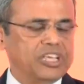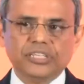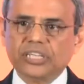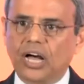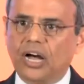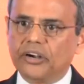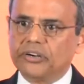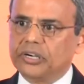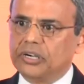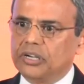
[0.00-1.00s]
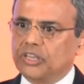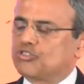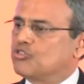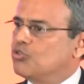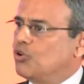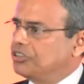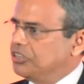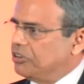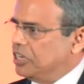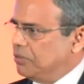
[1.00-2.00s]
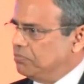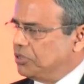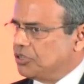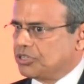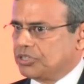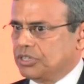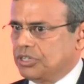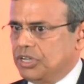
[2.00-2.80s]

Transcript: These are extraordinary numbers.